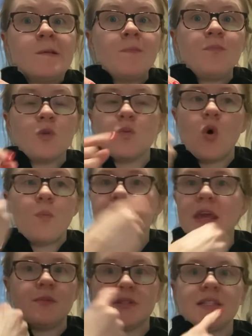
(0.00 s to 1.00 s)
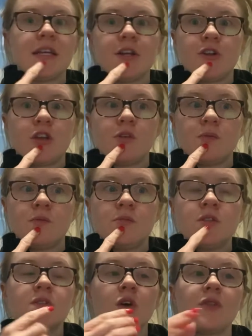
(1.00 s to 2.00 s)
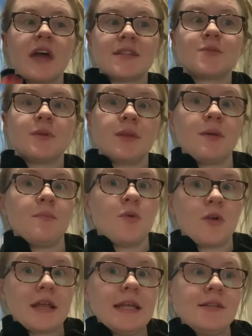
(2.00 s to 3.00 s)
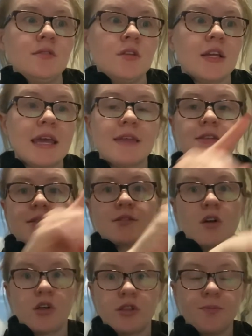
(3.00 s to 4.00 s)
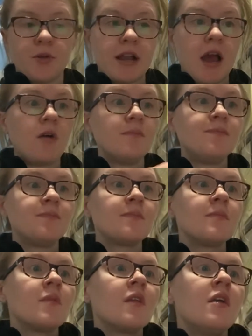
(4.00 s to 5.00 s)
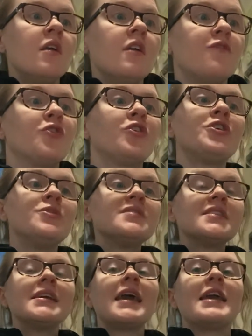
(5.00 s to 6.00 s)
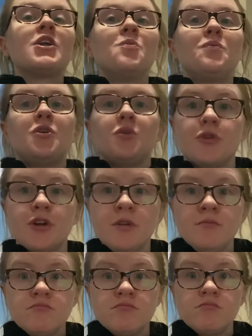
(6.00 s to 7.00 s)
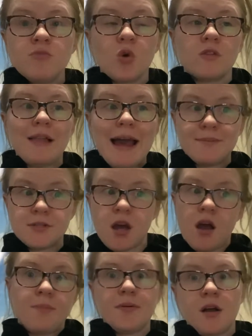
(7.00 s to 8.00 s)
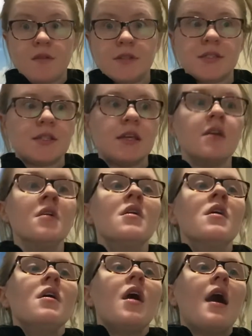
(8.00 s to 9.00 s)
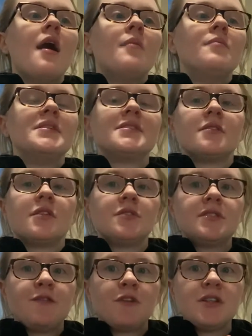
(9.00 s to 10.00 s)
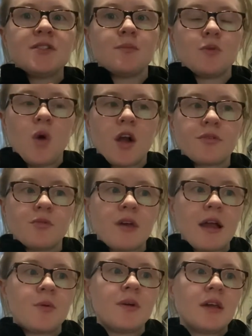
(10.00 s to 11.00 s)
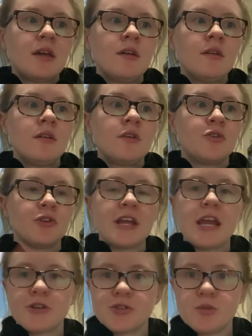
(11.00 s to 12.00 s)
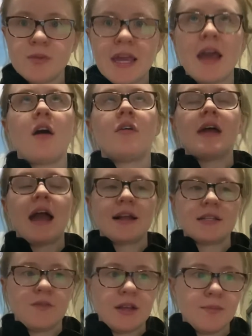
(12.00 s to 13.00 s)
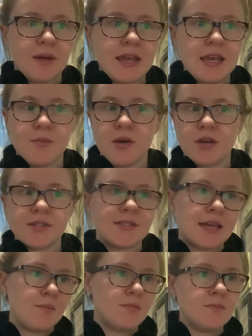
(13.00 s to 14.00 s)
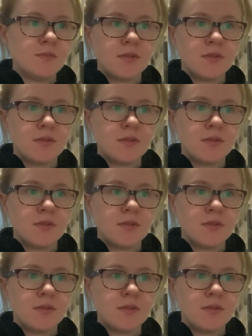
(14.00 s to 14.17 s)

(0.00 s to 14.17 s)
we won't be able to hear you. So that's really important. Again, this is all in the printout. If you're using a computer or laptop, obviously, it's a little different. So I'm gonna walk through that quick. Create your Zoom account, activate it by email, same